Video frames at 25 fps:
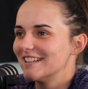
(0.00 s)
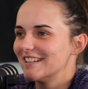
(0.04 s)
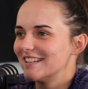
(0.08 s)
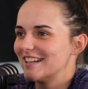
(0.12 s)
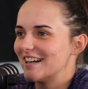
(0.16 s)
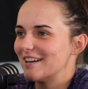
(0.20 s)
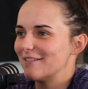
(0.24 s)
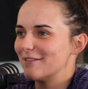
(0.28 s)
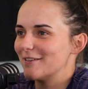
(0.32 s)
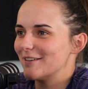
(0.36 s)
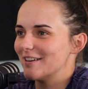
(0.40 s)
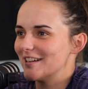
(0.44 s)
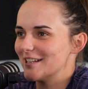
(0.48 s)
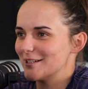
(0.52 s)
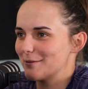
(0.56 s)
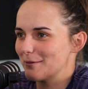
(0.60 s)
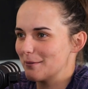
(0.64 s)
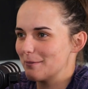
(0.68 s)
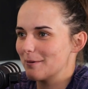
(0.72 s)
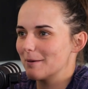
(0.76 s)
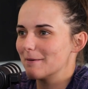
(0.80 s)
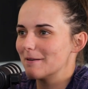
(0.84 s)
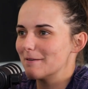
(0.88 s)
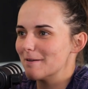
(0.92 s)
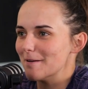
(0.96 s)
Otherwise, we
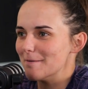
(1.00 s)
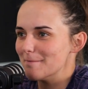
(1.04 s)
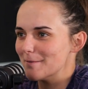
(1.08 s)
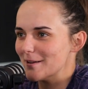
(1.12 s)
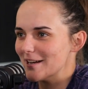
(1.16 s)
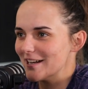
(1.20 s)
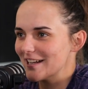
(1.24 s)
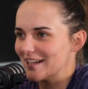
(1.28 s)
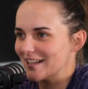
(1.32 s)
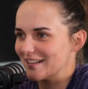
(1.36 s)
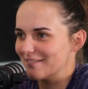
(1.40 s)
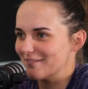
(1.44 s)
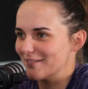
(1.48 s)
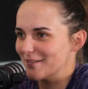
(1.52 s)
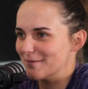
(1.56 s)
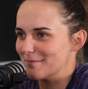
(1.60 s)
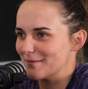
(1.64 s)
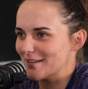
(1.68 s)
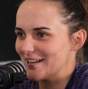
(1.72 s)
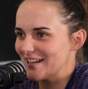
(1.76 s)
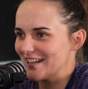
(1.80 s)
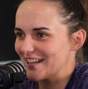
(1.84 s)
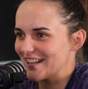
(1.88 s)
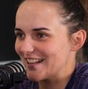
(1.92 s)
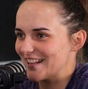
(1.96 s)
probably wouldn't be
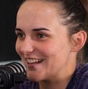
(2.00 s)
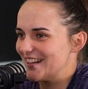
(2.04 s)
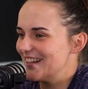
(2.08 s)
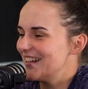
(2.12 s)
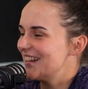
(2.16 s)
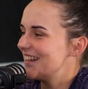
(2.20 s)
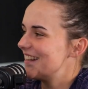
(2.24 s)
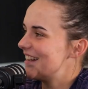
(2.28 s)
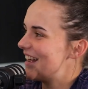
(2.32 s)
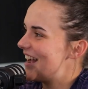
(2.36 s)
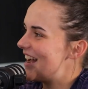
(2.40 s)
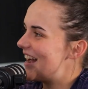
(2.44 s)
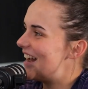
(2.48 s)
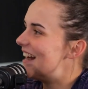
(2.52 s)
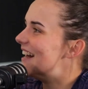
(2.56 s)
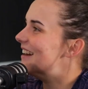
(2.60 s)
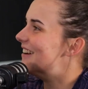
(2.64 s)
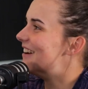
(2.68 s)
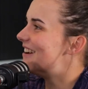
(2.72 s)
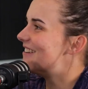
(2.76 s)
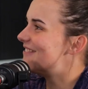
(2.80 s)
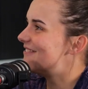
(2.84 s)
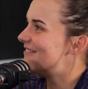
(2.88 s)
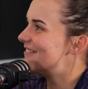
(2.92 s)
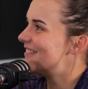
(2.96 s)
together.
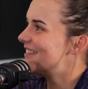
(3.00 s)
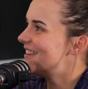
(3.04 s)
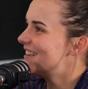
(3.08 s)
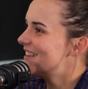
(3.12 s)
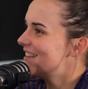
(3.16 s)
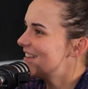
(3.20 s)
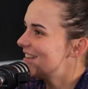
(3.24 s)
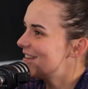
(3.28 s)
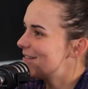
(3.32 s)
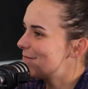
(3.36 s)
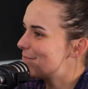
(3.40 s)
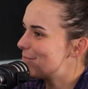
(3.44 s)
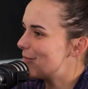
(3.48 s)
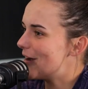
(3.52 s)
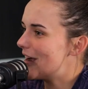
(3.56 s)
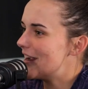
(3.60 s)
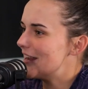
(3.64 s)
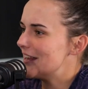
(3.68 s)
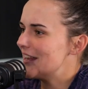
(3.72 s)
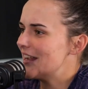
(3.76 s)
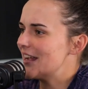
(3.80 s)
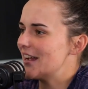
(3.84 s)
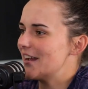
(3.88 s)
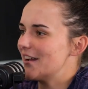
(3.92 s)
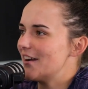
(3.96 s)
But
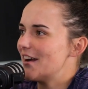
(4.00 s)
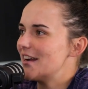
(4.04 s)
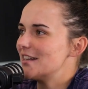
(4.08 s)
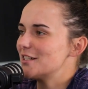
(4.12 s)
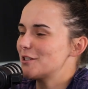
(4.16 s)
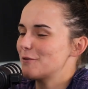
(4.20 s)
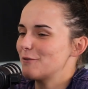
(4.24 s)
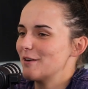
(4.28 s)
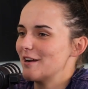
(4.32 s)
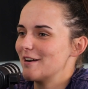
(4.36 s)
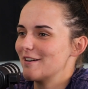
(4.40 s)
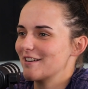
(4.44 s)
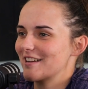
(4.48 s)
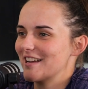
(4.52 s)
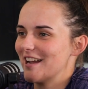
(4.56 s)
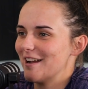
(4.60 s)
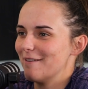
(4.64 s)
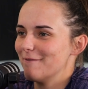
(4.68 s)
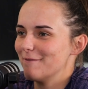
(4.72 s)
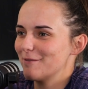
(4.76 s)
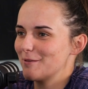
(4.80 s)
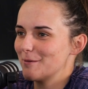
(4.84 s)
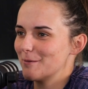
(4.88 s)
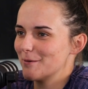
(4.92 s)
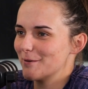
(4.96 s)
yeah, I just felt
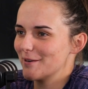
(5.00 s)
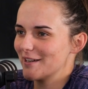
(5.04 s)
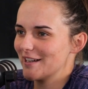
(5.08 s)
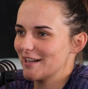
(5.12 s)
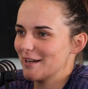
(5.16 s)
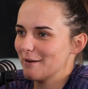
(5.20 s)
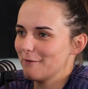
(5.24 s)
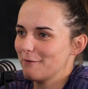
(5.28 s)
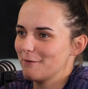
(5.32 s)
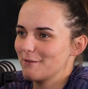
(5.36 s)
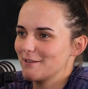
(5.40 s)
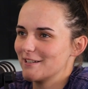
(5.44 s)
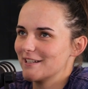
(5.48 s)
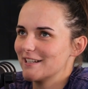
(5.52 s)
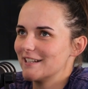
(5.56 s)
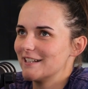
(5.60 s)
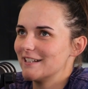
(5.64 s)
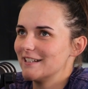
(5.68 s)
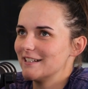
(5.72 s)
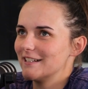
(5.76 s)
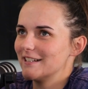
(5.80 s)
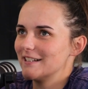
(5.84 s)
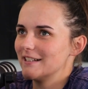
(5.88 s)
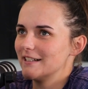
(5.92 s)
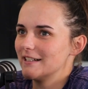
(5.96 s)
comfortable enough
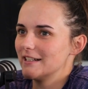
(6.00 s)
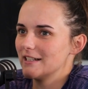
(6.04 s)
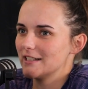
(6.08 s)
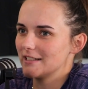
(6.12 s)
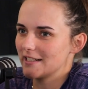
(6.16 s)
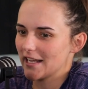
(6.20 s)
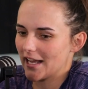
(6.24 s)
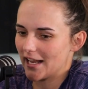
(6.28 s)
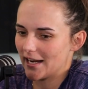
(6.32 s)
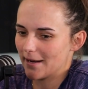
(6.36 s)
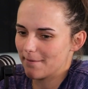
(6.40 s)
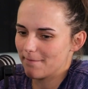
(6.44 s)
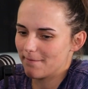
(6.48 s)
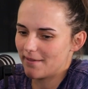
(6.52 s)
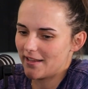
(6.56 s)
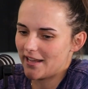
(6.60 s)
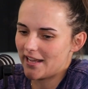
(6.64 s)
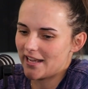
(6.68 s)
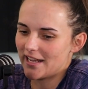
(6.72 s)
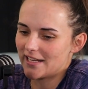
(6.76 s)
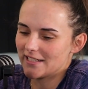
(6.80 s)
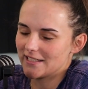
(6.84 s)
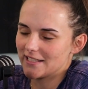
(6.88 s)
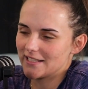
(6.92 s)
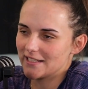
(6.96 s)
to tell him
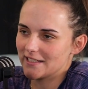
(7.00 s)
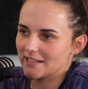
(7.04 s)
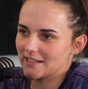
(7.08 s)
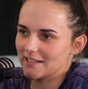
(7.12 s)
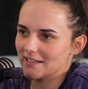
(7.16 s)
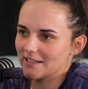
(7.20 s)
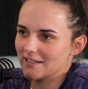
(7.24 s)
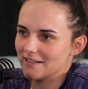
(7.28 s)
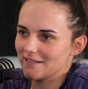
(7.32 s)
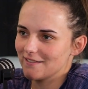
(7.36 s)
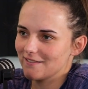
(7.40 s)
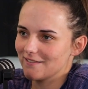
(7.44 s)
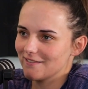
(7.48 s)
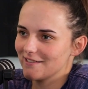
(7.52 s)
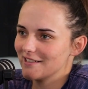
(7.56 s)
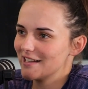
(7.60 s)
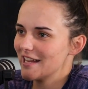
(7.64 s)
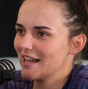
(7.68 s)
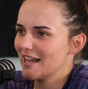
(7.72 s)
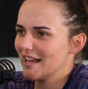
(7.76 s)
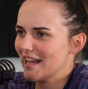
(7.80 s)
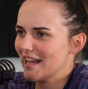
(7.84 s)
that, and he